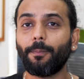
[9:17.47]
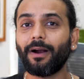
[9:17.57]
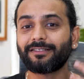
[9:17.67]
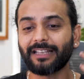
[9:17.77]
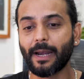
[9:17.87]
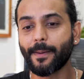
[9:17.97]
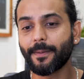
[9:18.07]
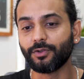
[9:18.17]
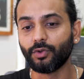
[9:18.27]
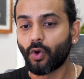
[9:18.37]
but sitemap
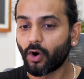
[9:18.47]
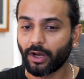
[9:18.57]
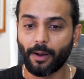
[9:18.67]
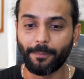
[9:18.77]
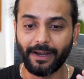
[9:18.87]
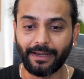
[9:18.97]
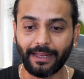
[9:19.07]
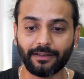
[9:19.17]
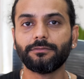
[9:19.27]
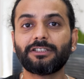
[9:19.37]
is not
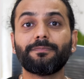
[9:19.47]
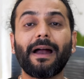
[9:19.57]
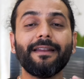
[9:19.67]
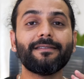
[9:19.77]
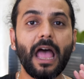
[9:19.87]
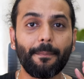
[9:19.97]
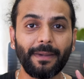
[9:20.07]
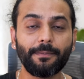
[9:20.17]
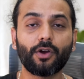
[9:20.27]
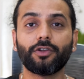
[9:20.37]
updating. This might is
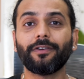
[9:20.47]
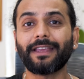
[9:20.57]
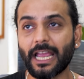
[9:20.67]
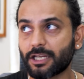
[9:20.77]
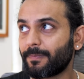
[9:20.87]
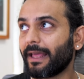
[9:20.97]
happening because of cache